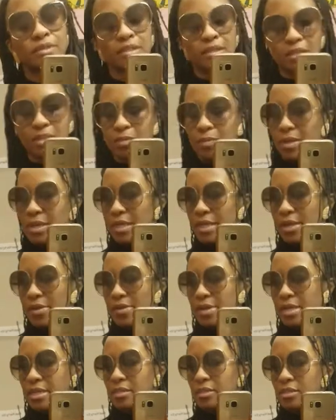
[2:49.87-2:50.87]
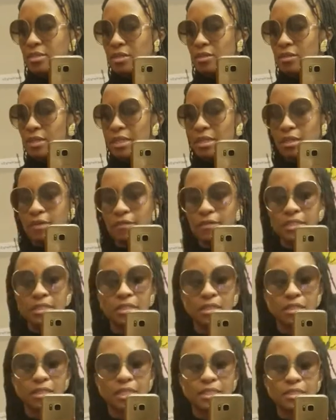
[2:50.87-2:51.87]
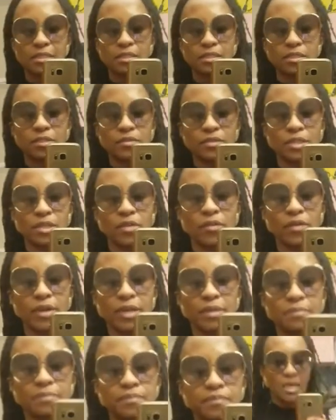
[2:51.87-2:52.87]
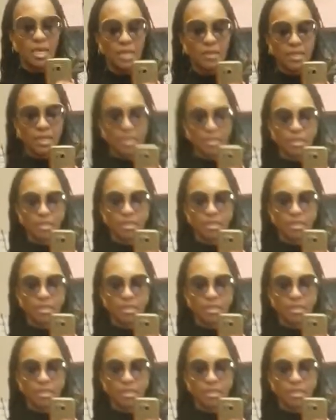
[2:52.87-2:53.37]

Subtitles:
the clip-on earrings. So I love these sunglasses. They're really great. And then